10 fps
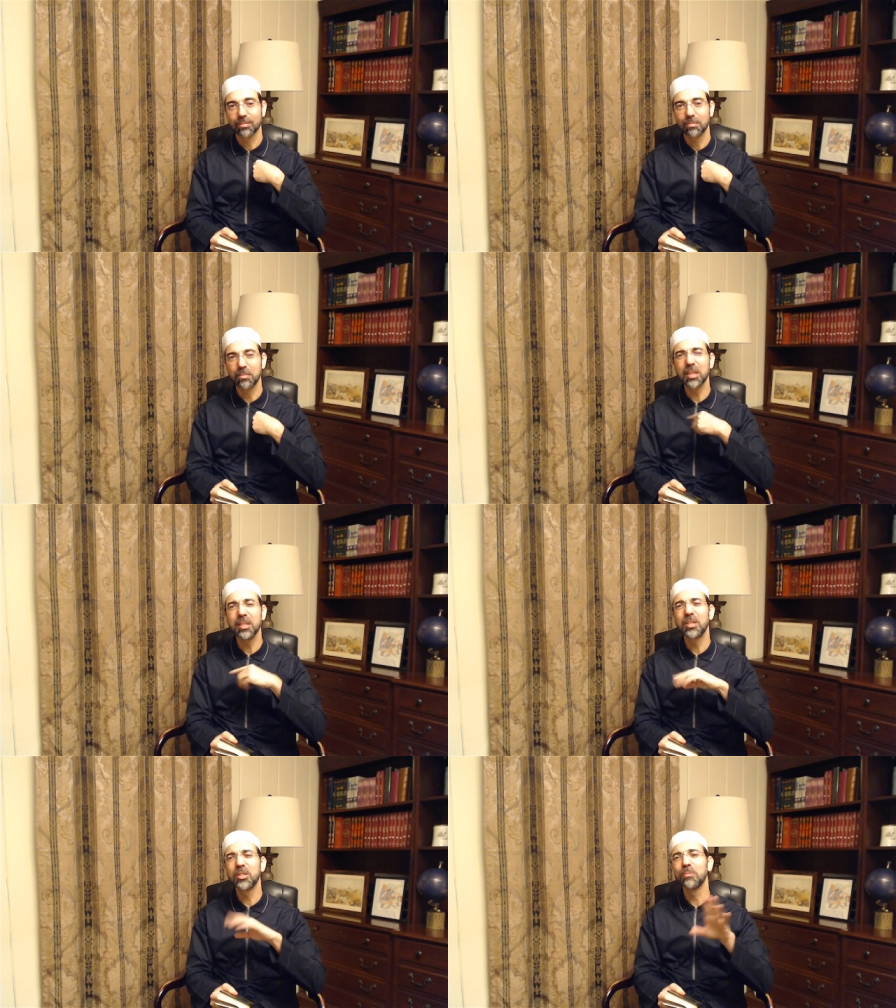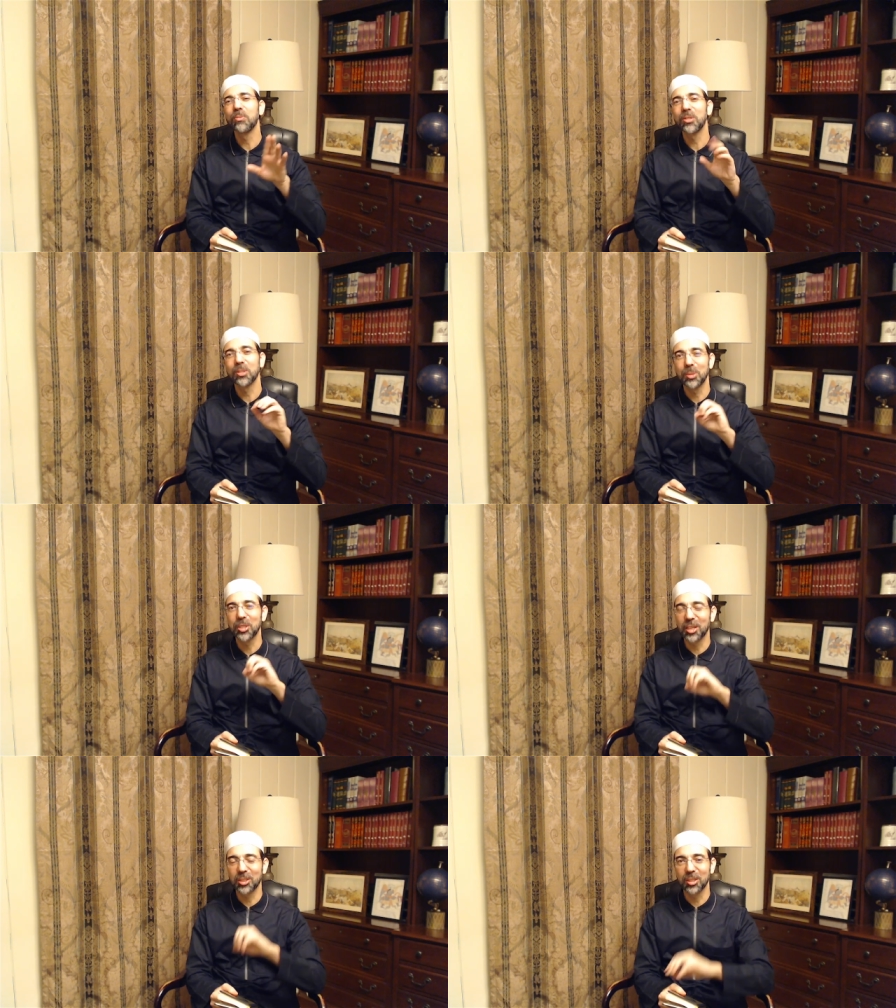Millions of Muslims
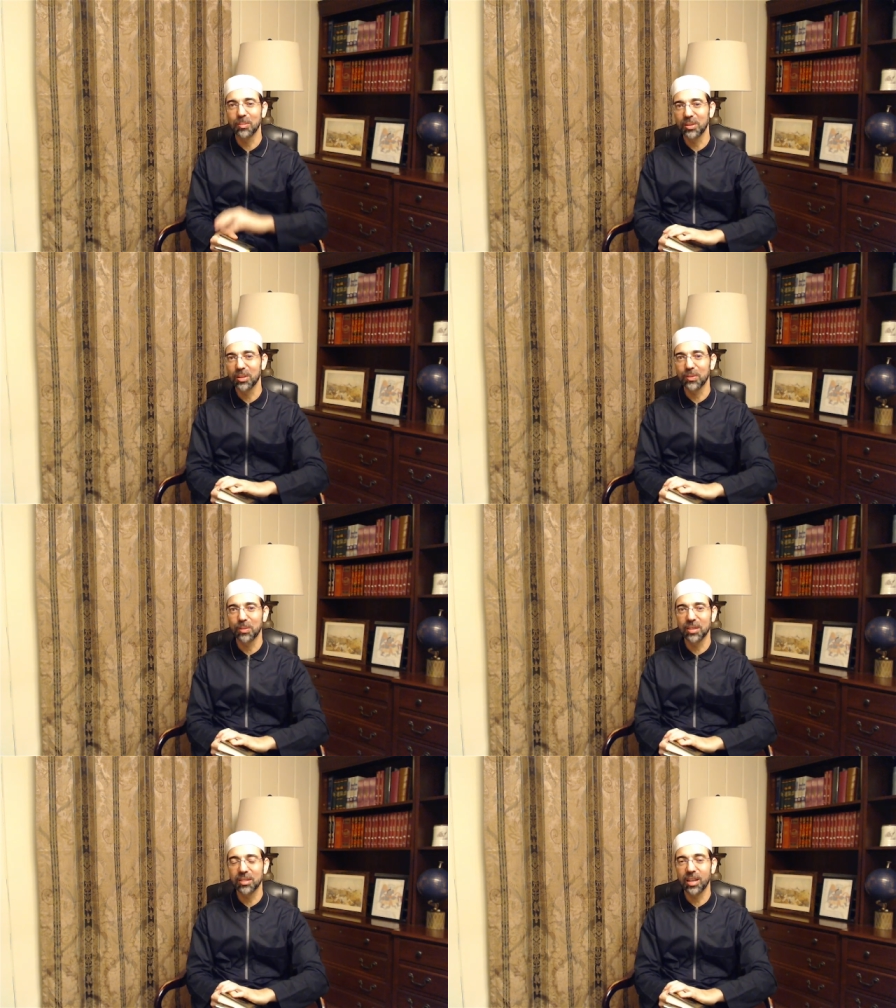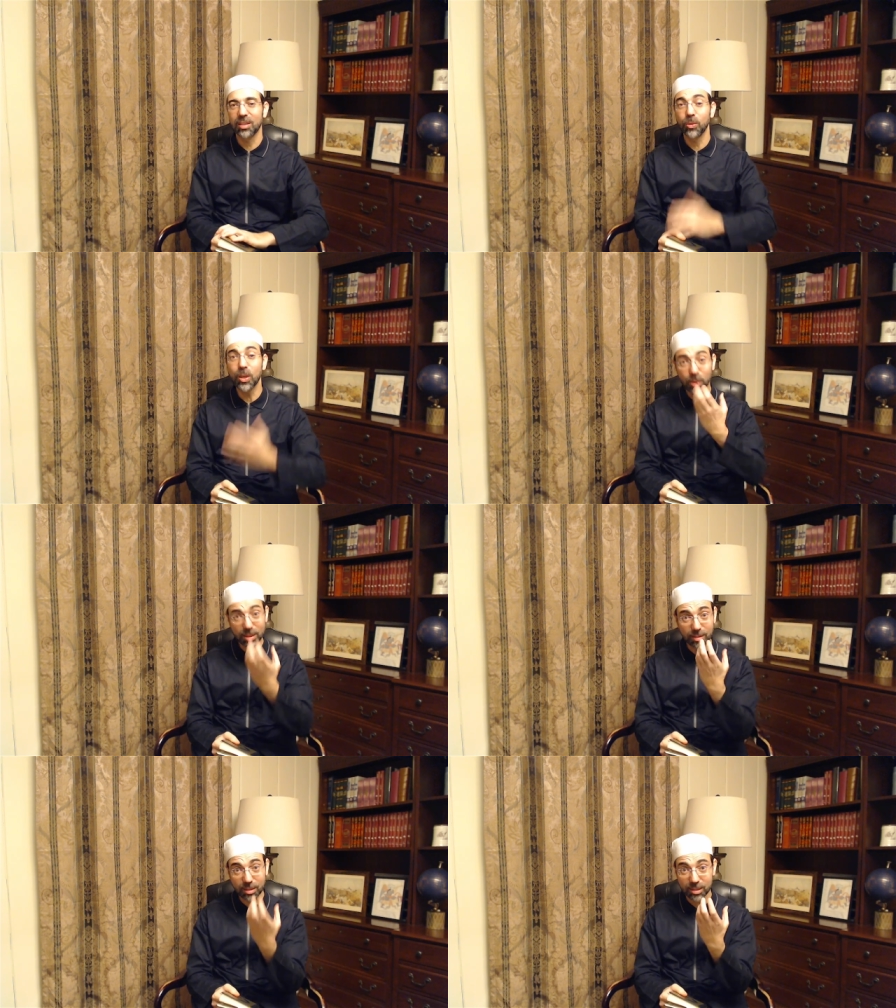change in the month of Ramadan. We
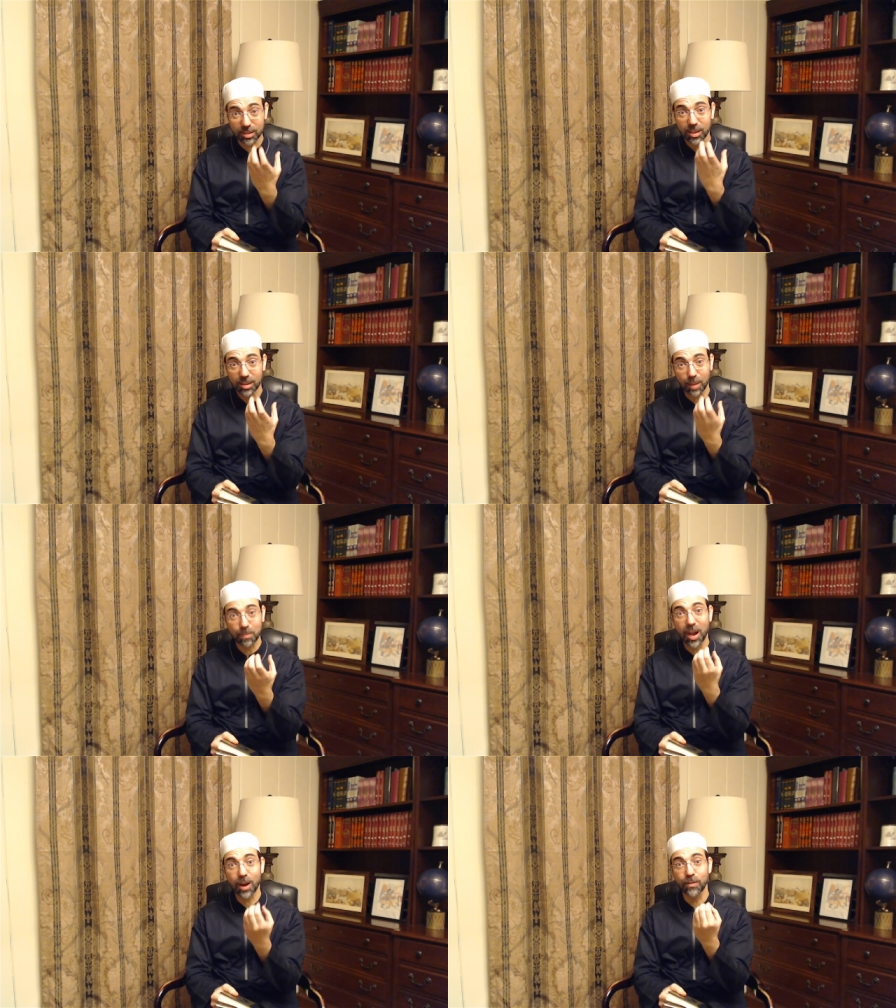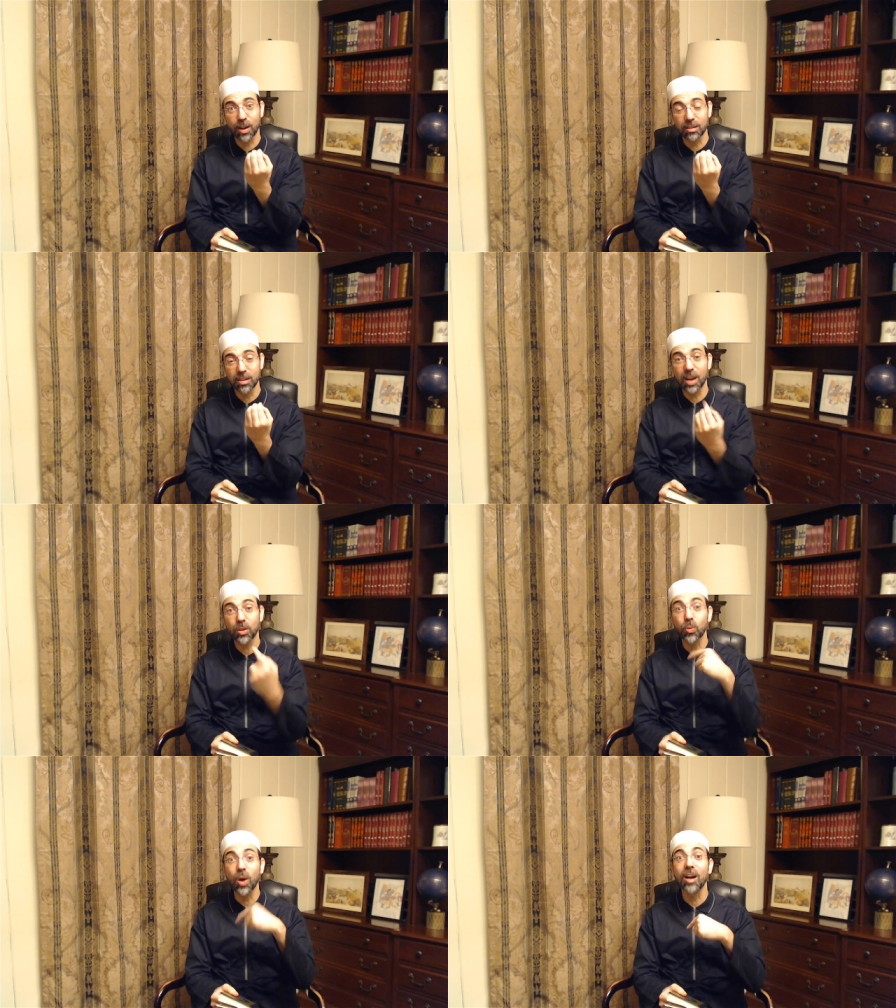witnessed the power of Allah
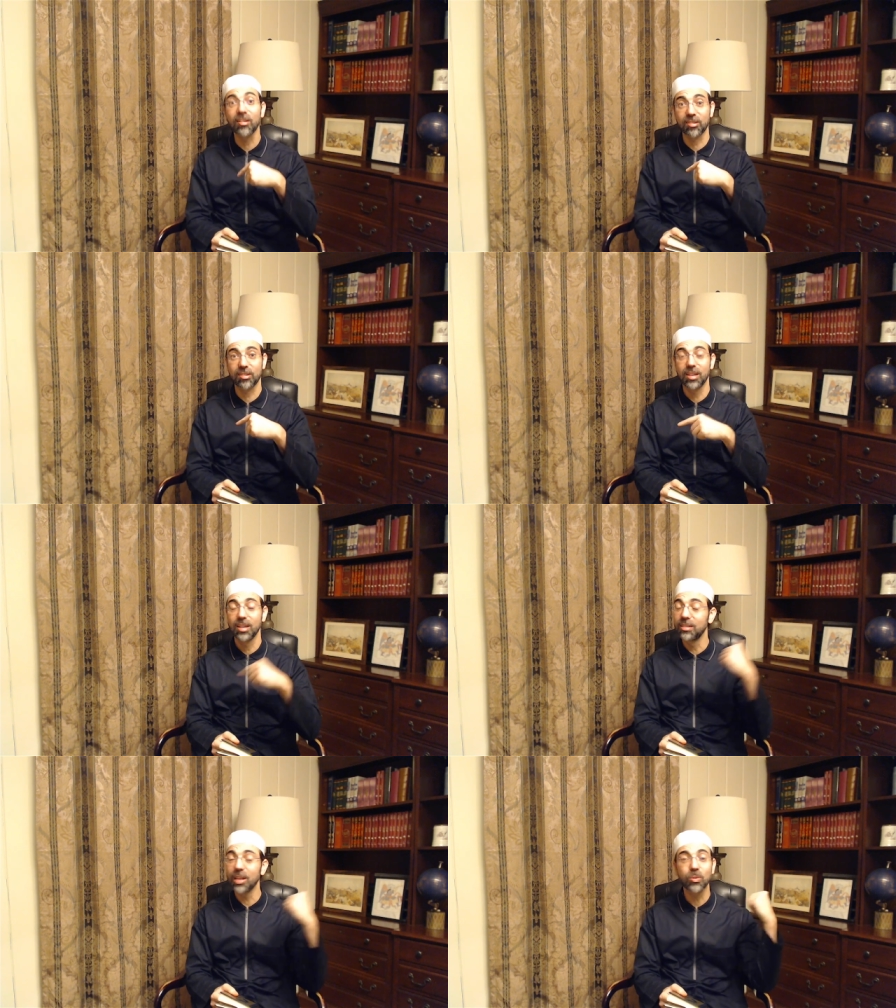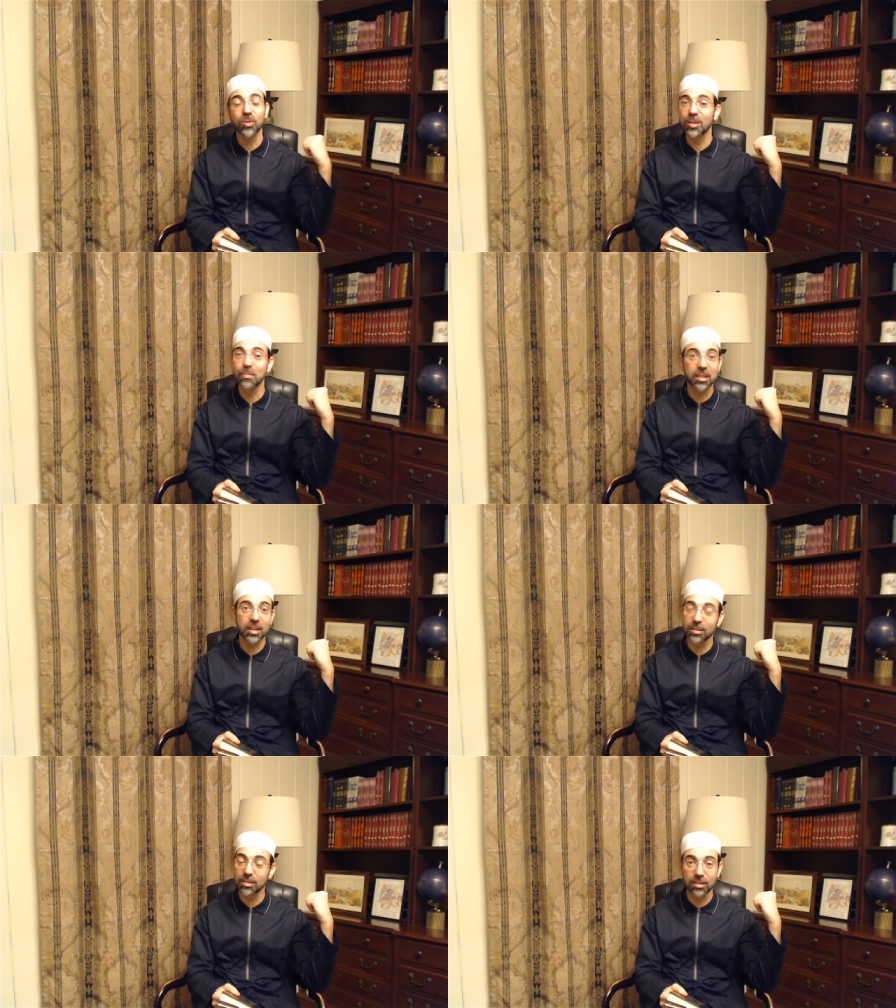through us, not through somebody
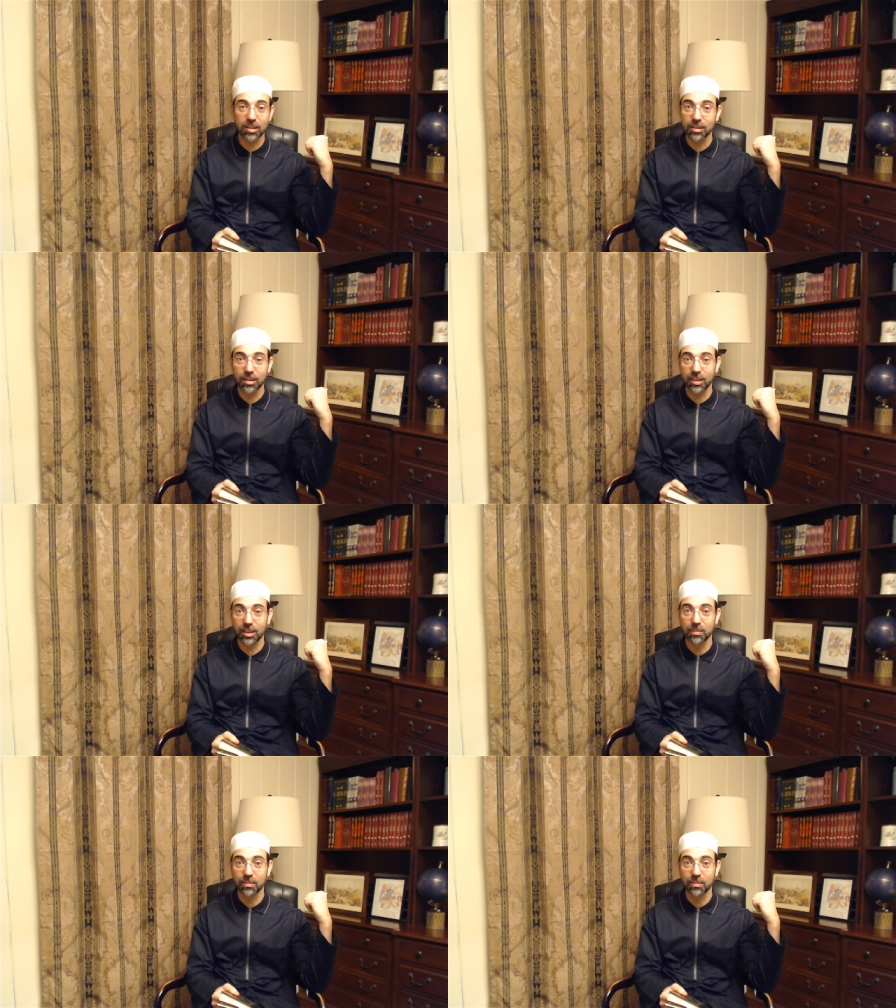else necessarily